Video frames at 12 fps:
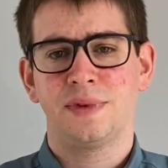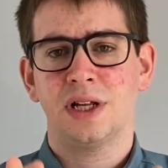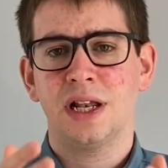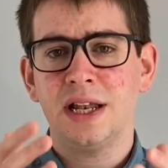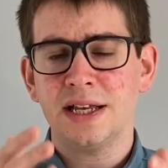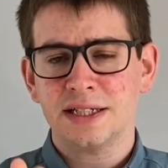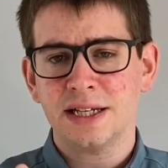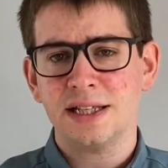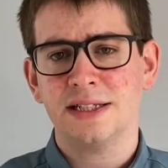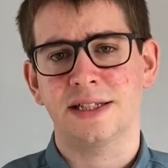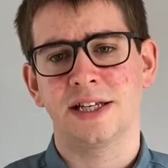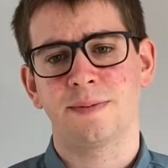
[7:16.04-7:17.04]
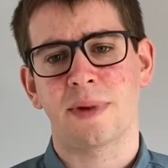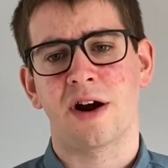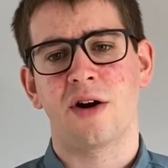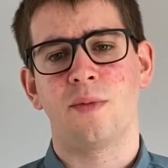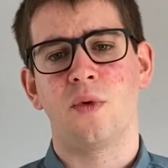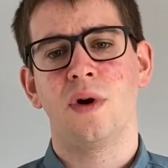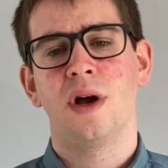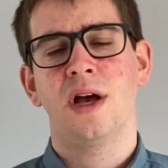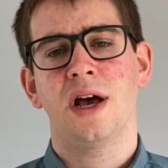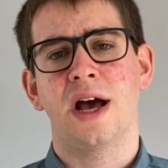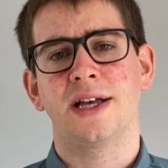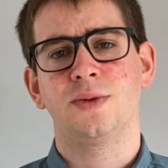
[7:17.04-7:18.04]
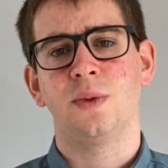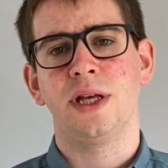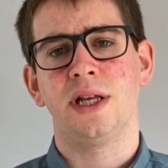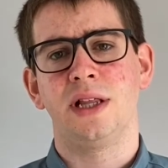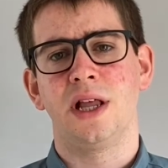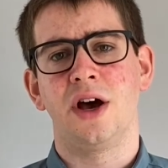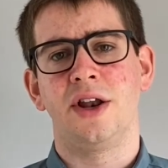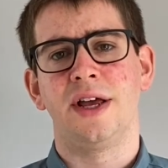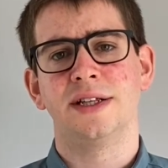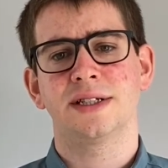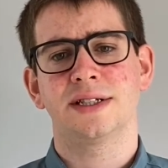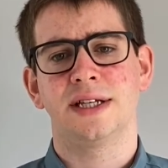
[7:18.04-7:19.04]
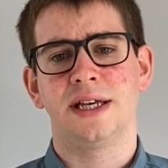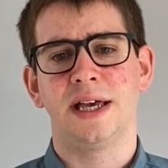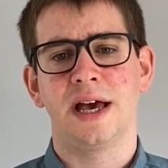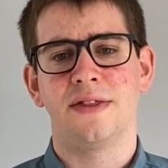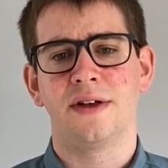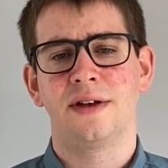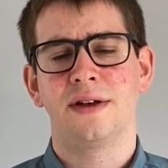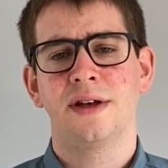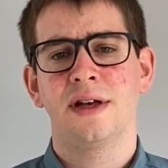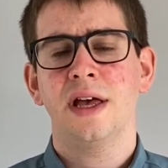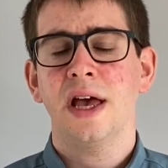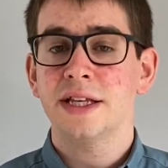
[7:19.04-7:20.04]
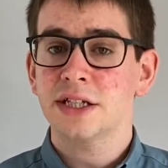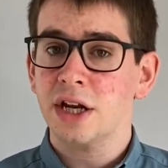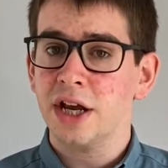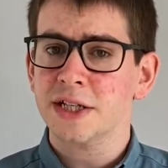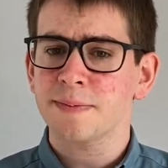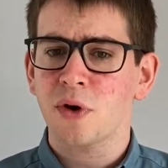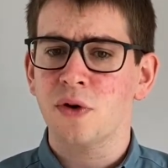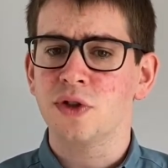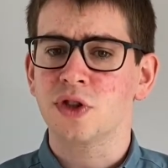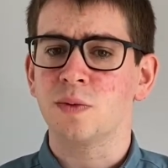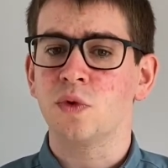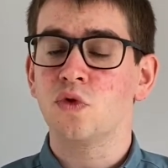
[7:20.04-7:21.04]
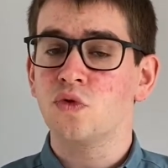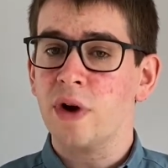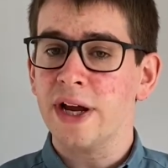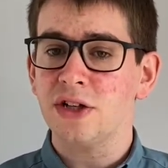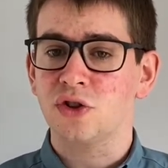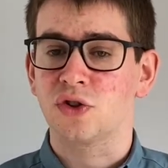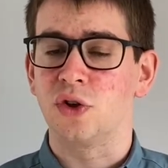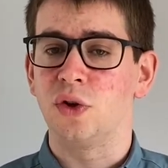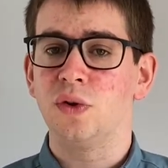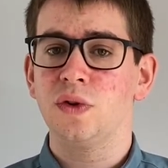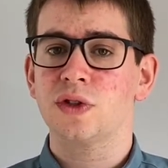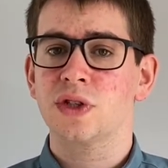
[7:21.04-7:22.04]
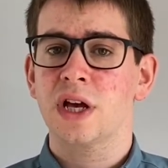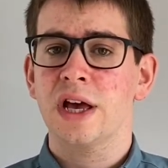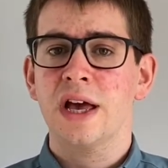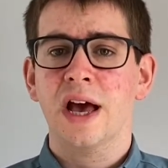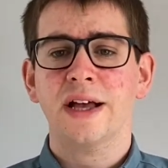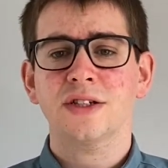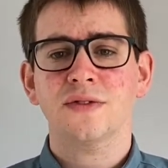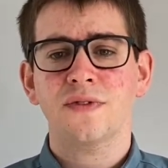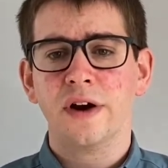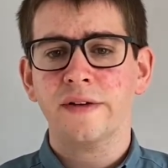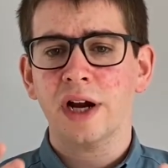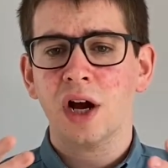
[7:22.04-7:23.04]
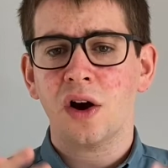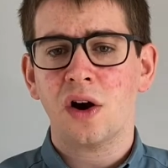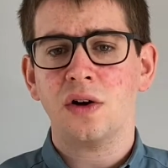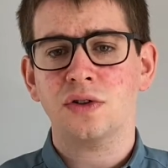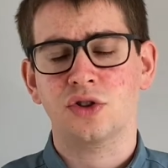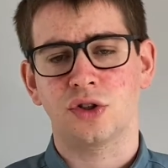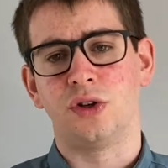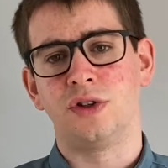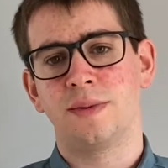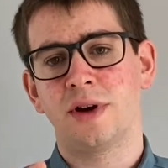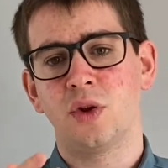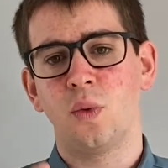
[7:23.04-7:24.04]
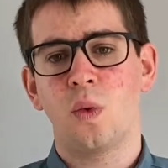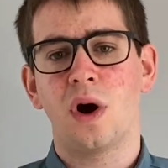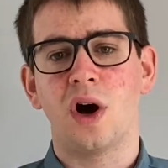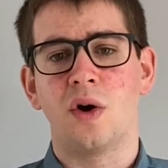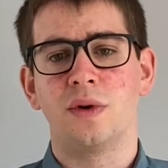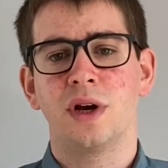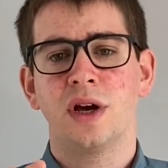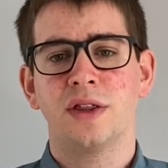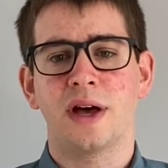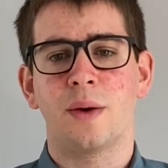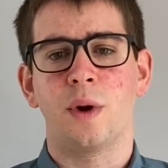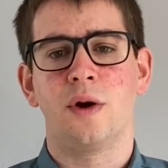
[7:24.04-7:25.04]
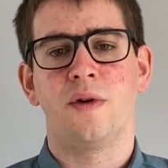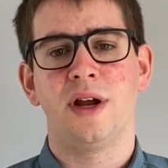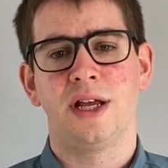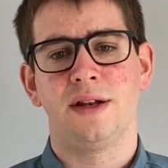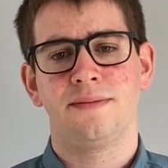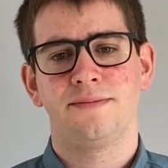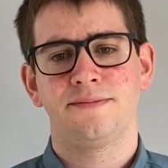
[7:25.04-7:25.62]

Listen into this parable as we learn it together. It's going to expose some great truths and some very, very hard truths about the world that we're in.